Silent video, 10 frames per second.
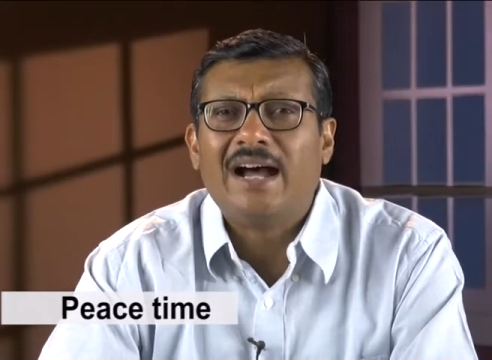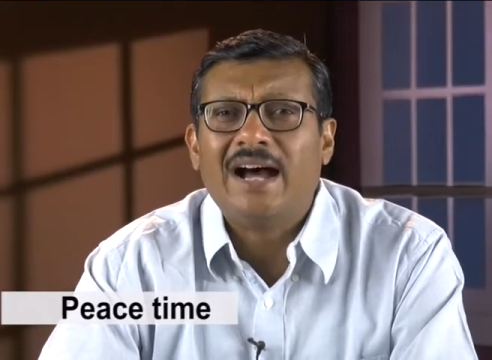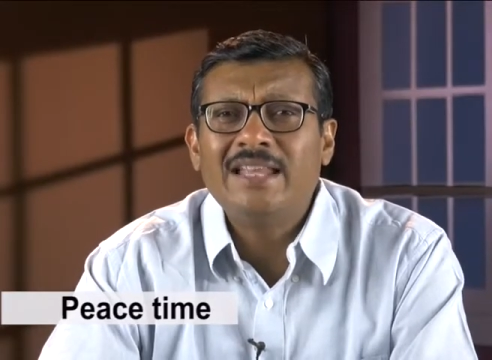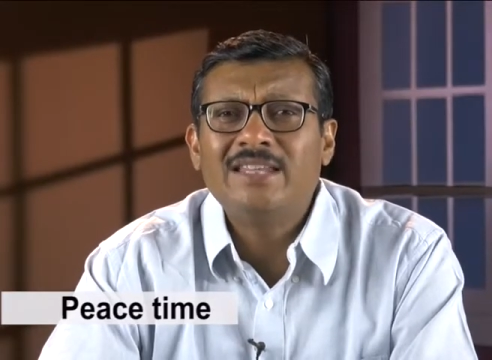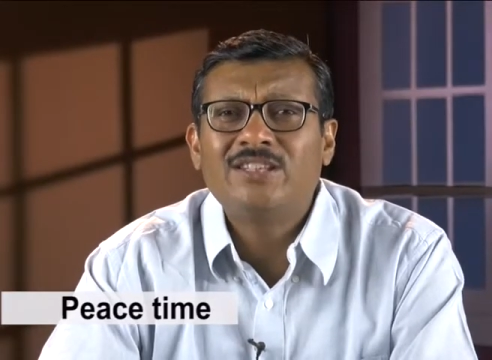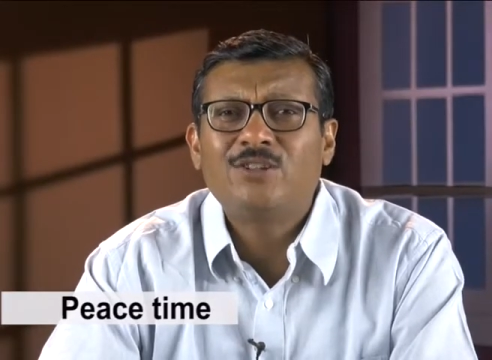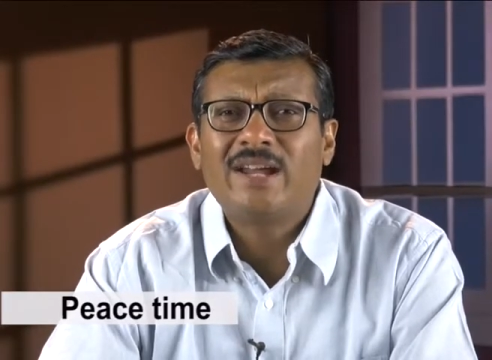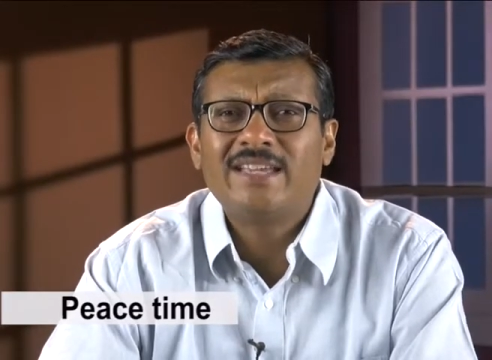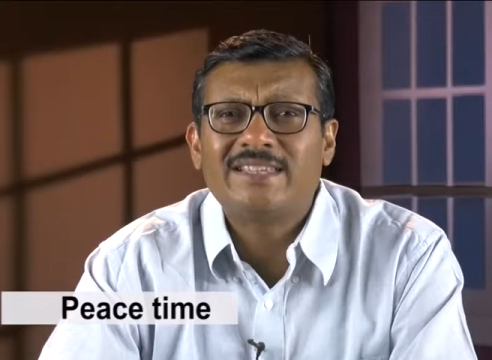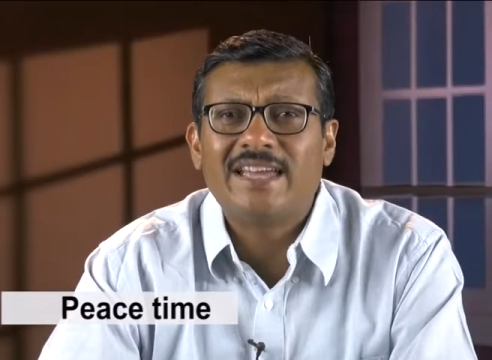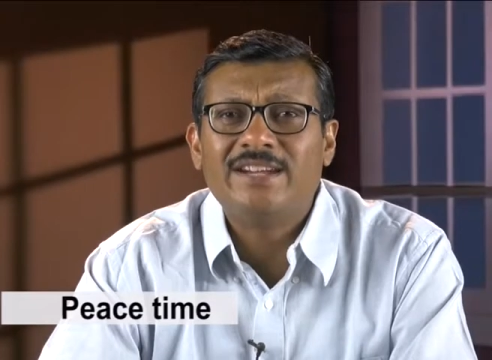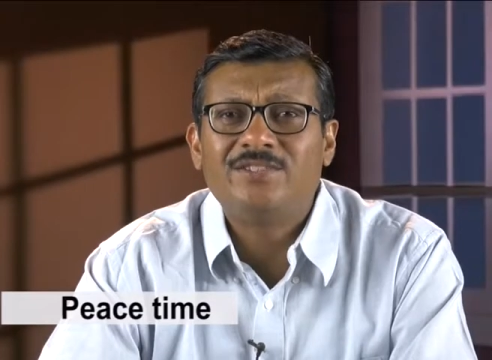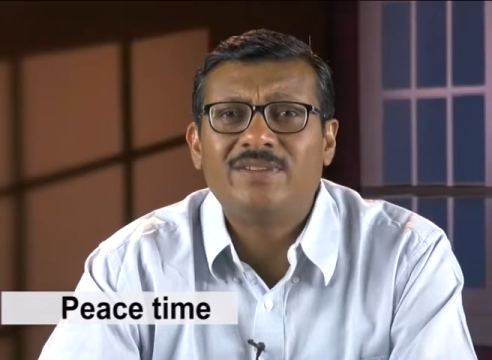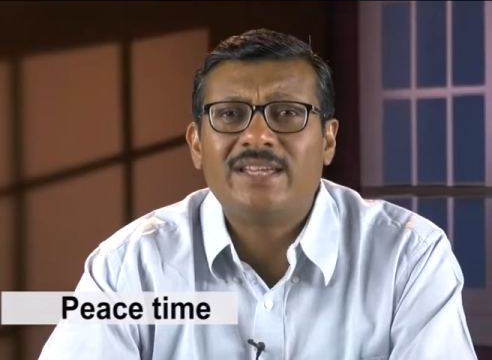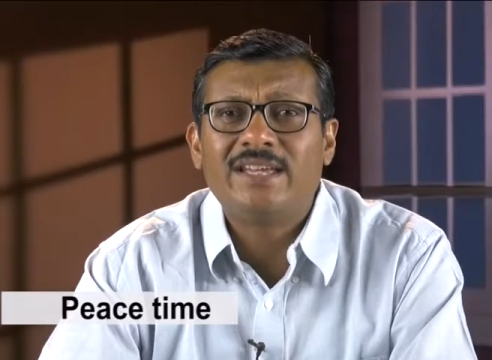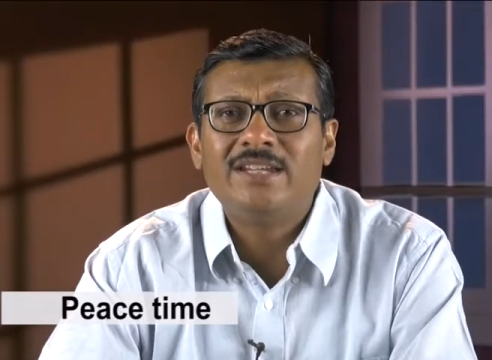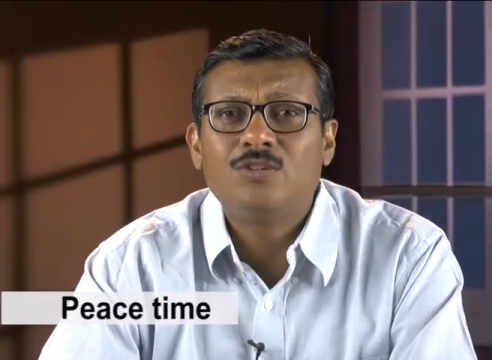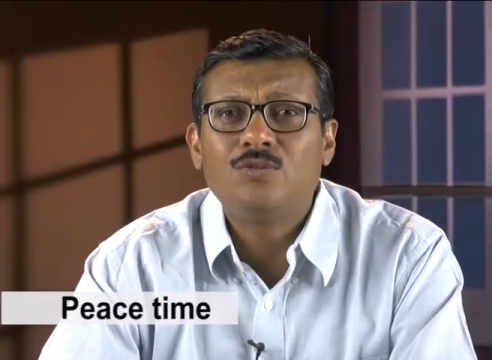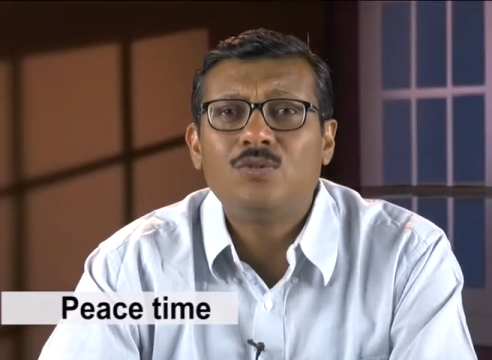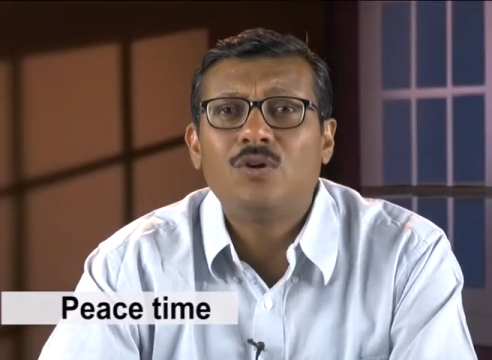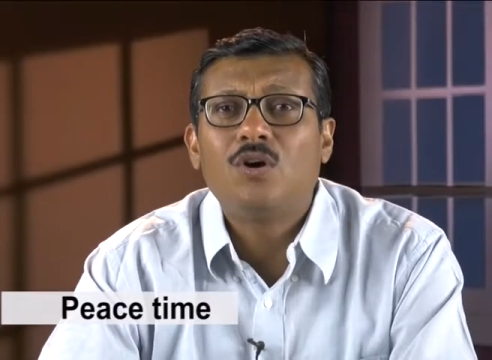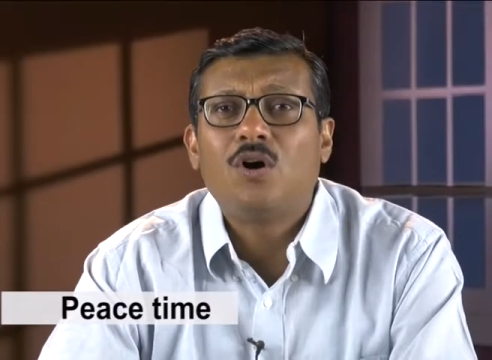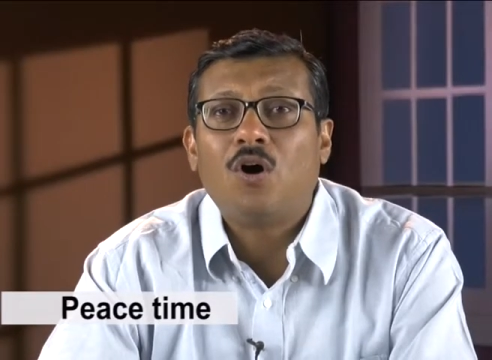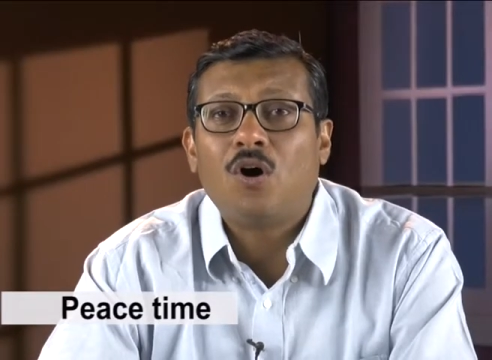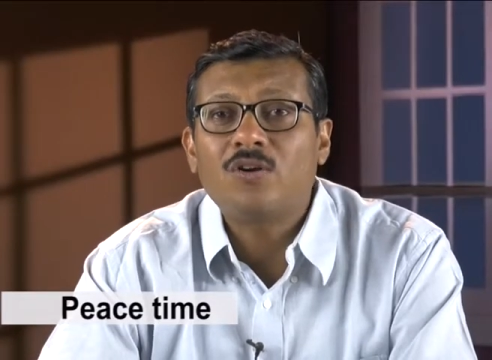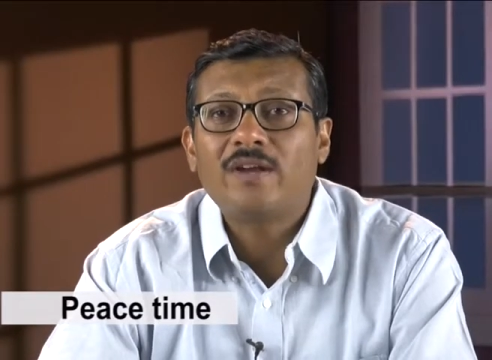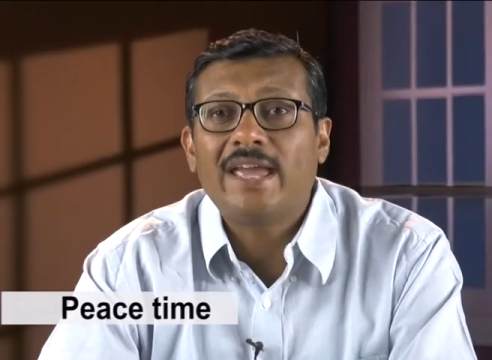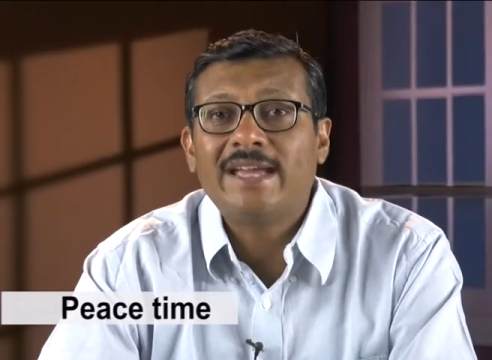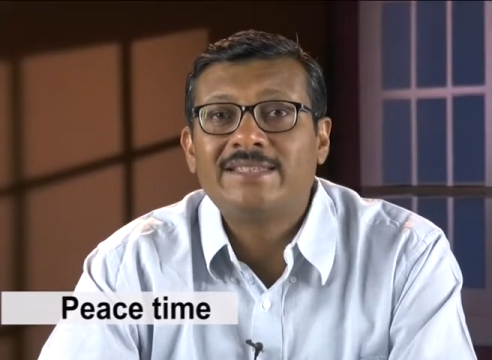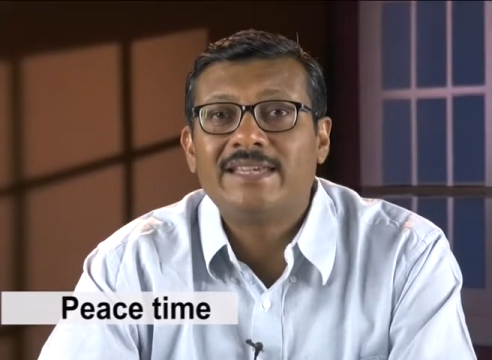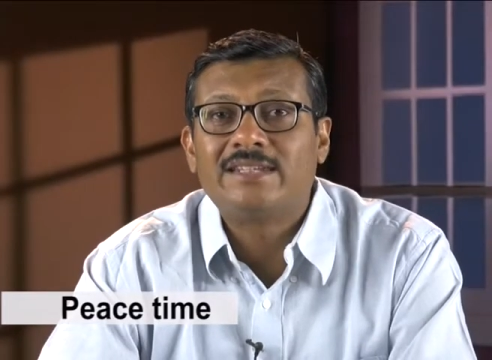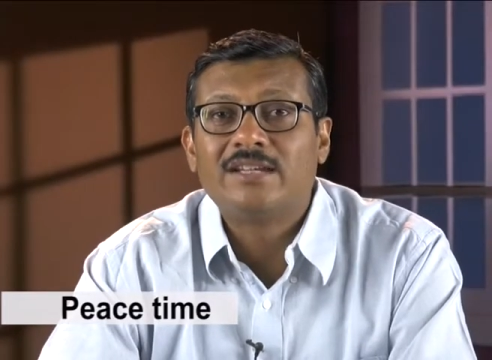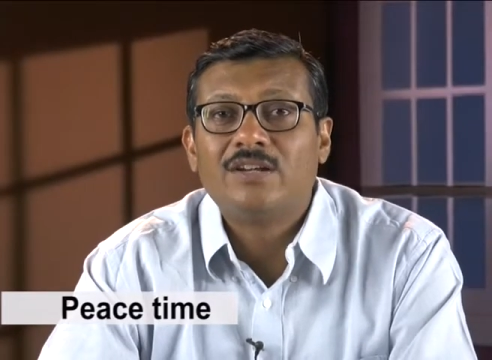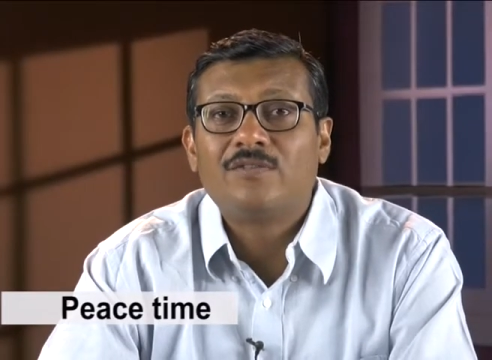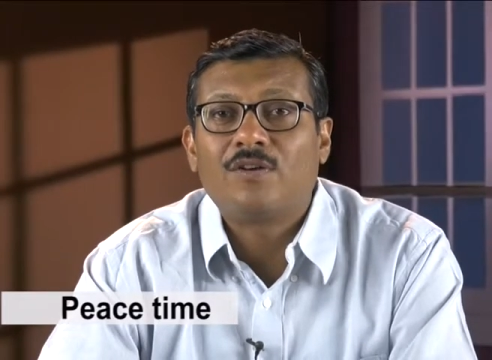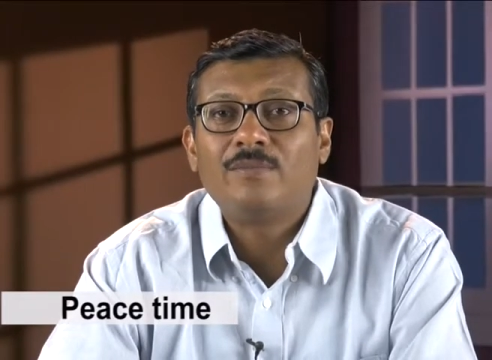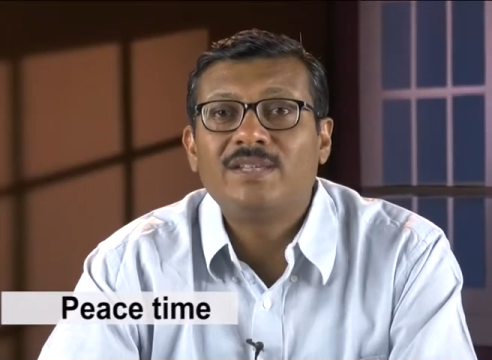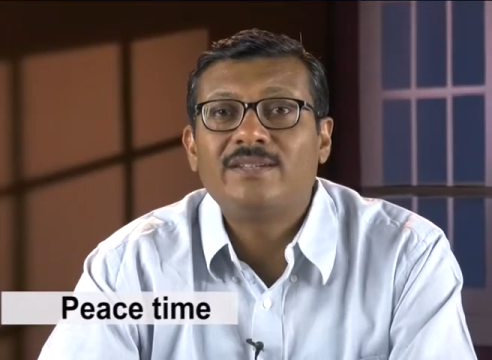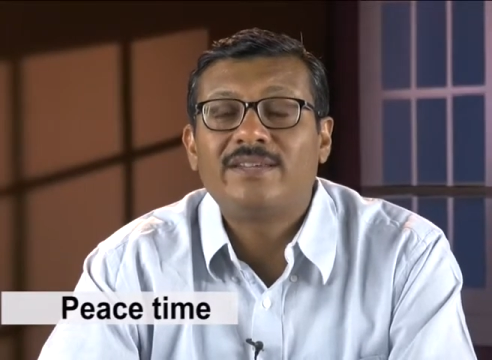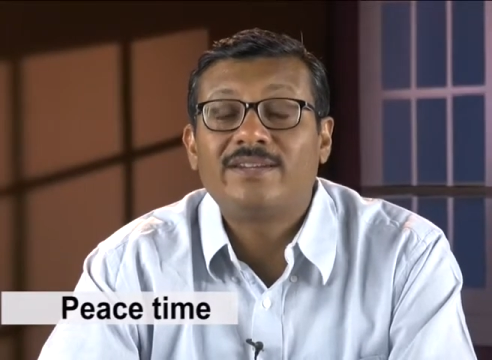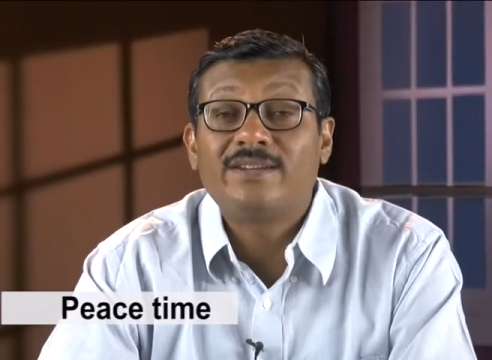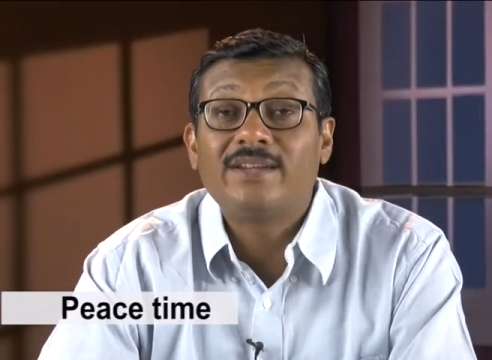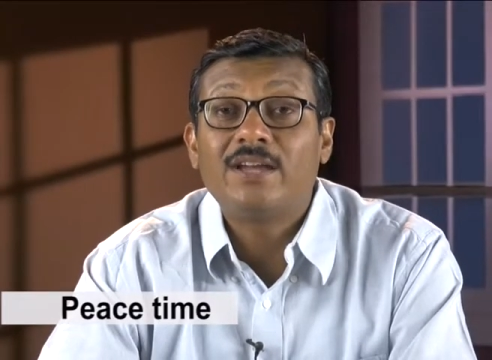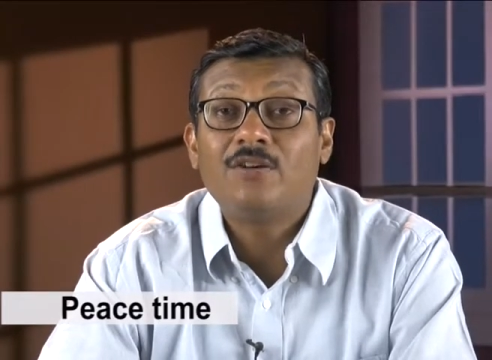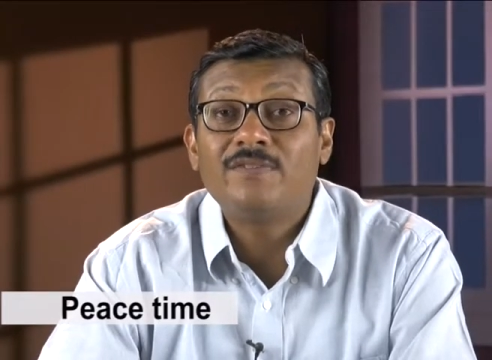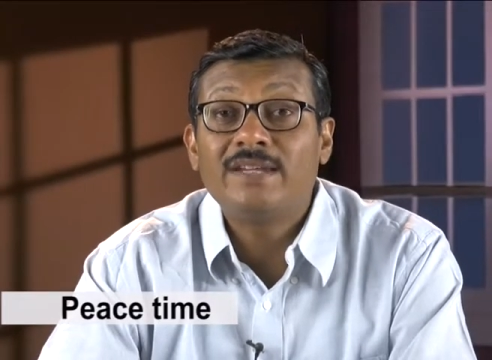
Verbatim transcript: unauthorized entry into or exit from the territory of